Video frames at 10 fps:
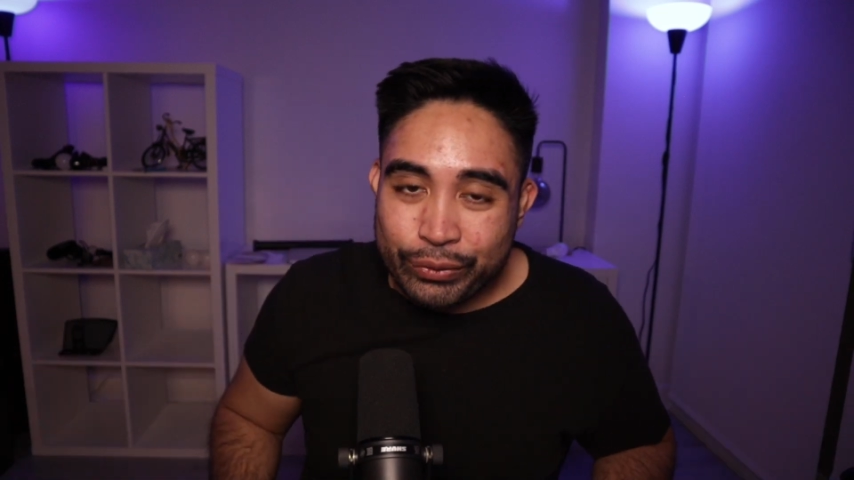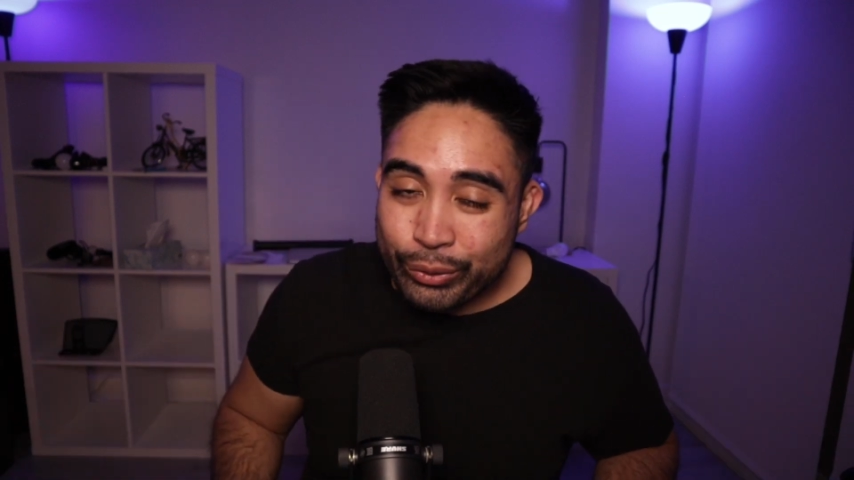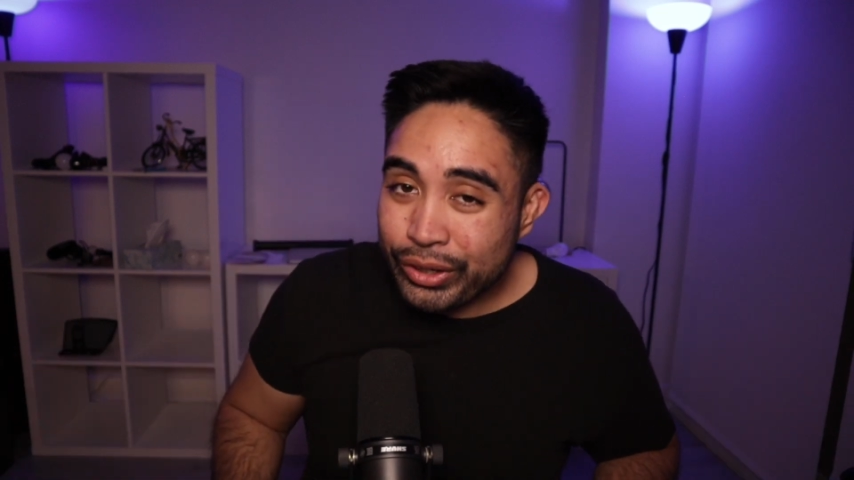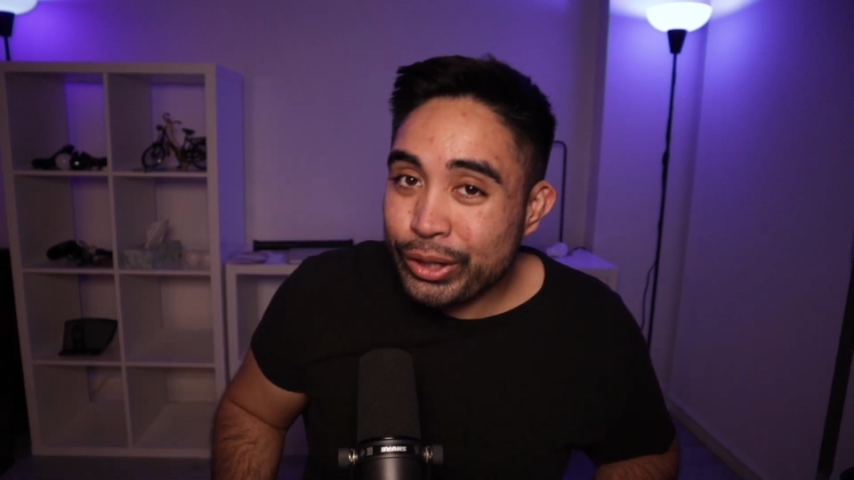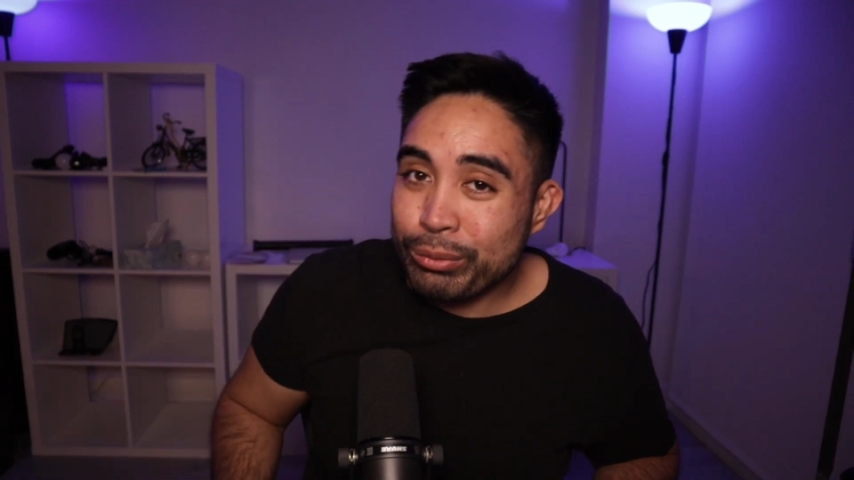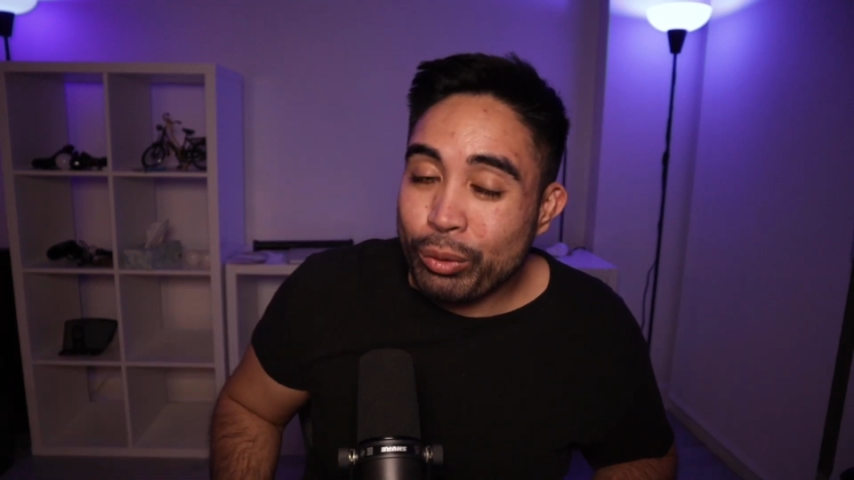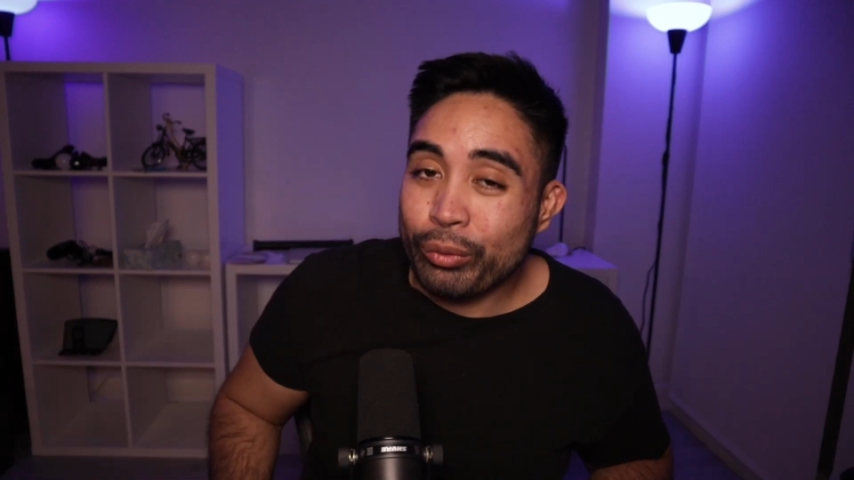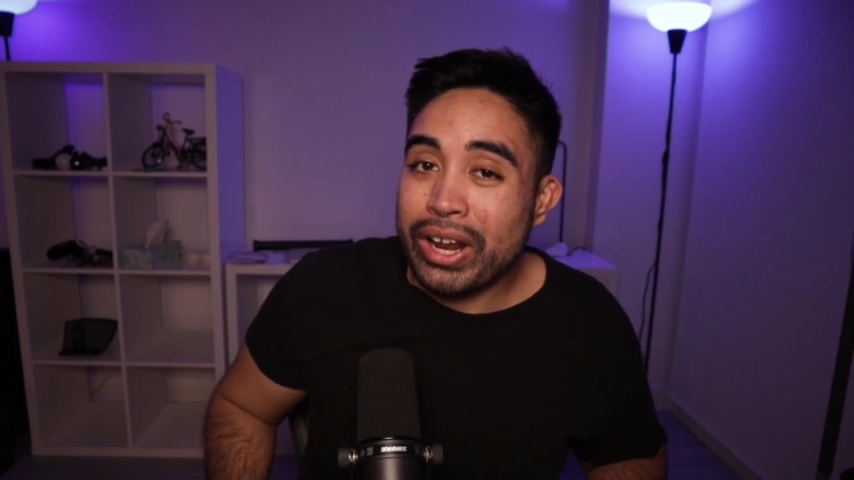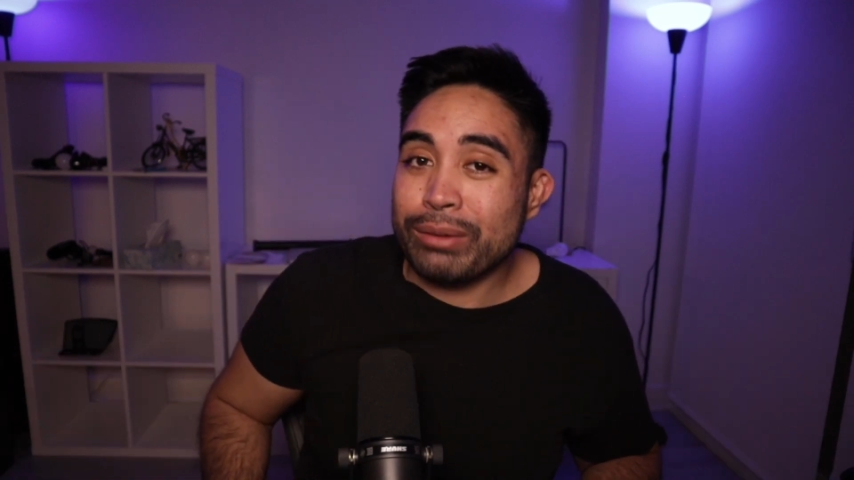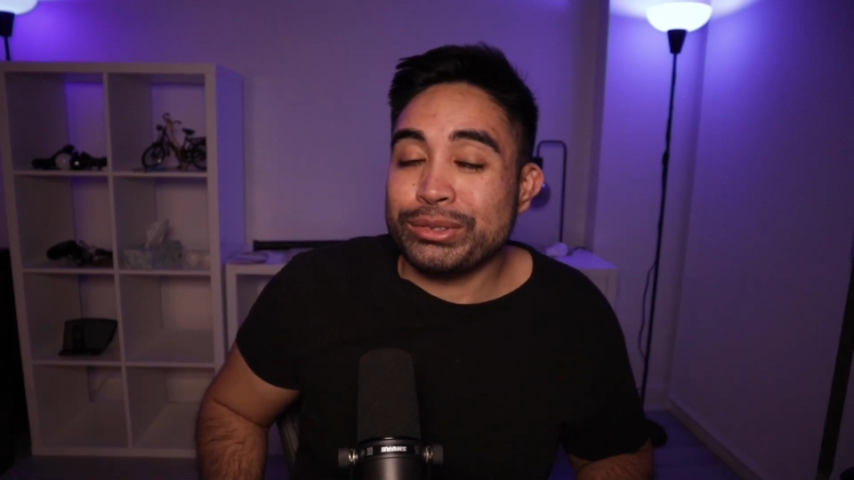If you want to hear more
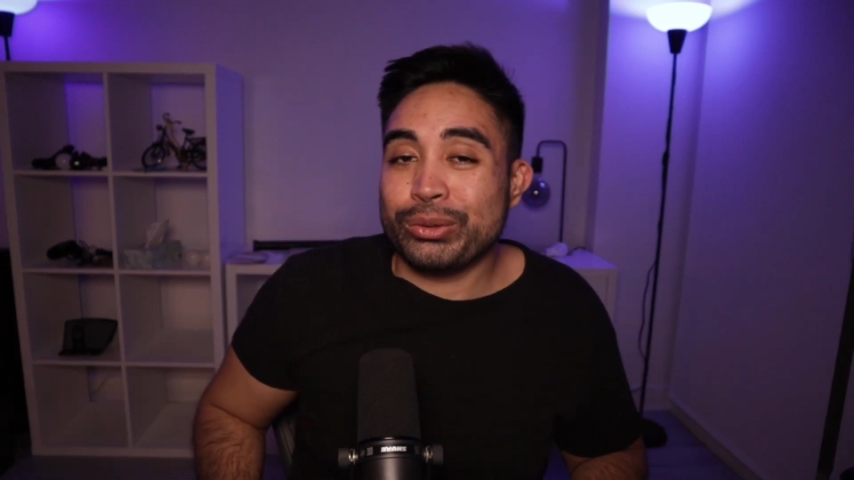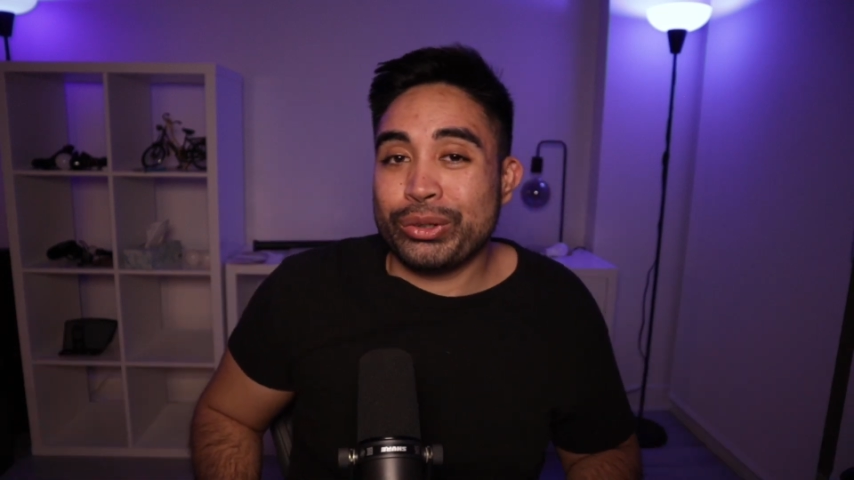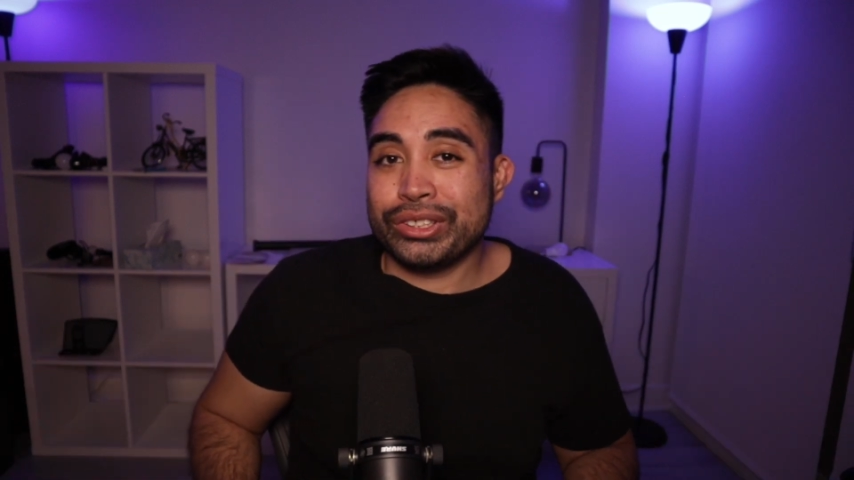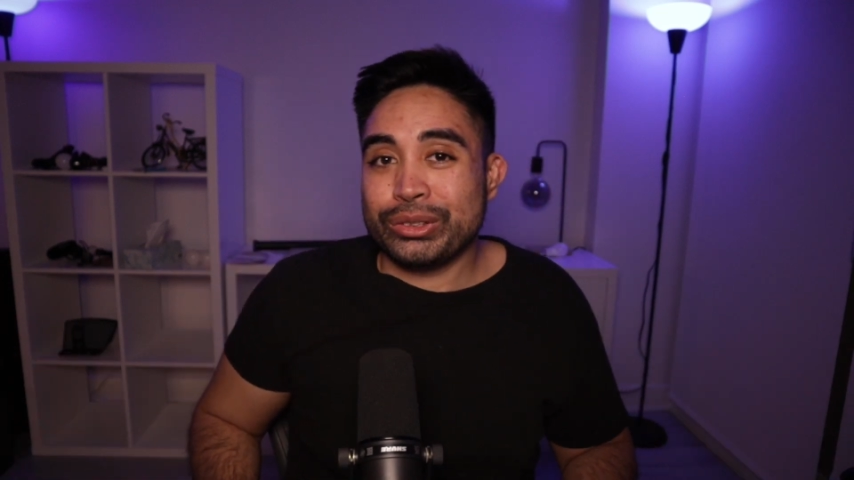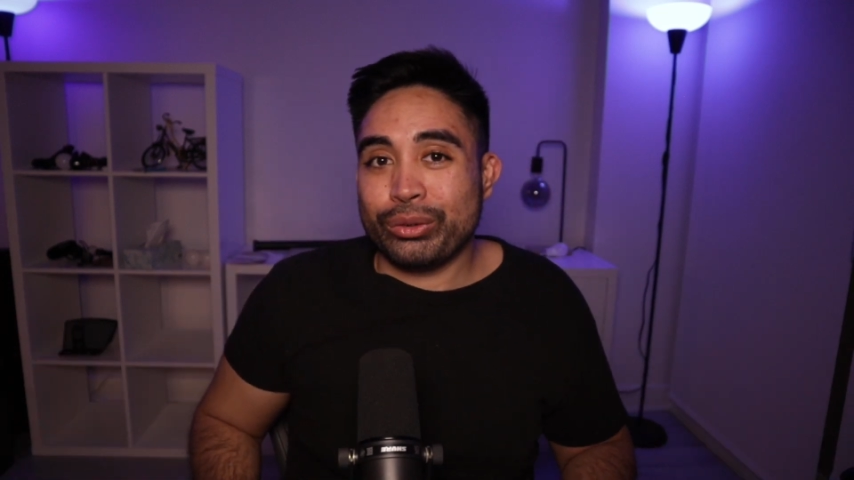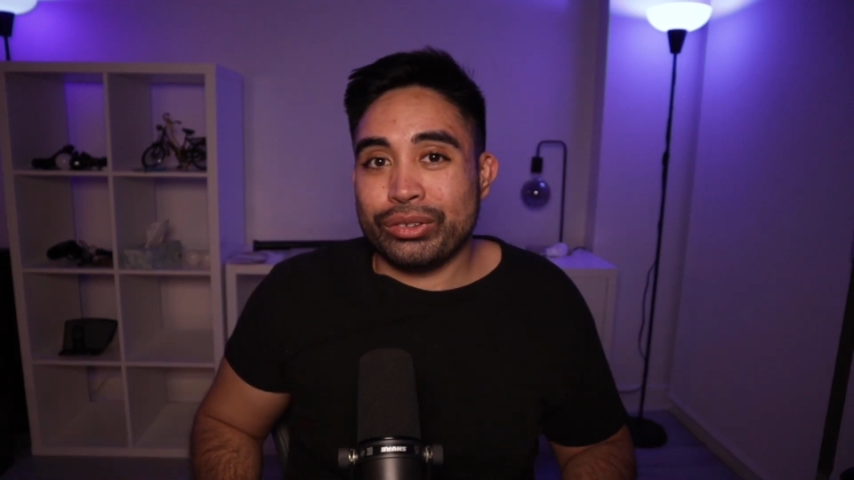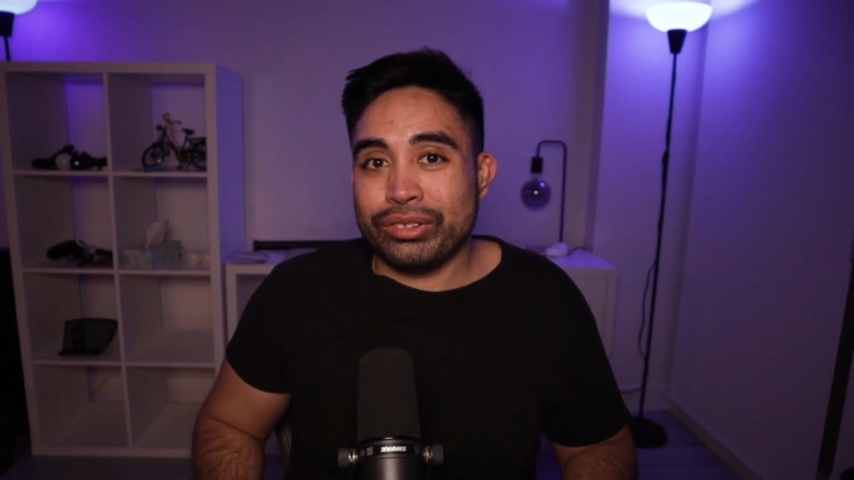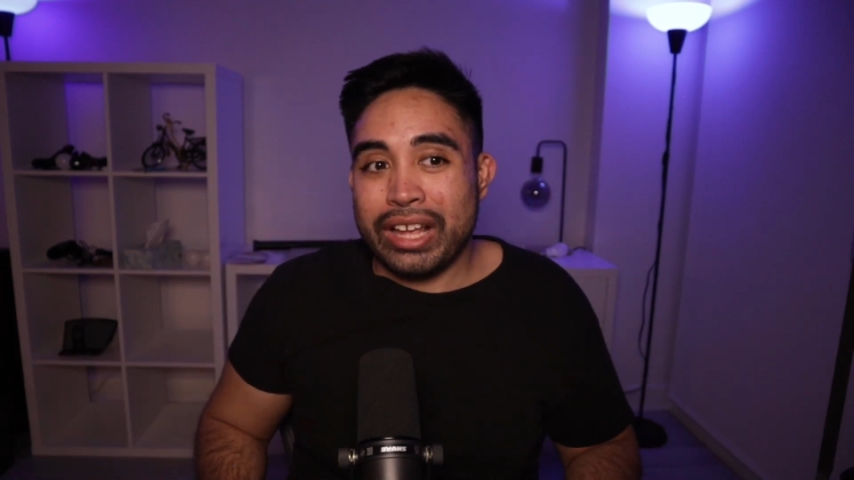random stories or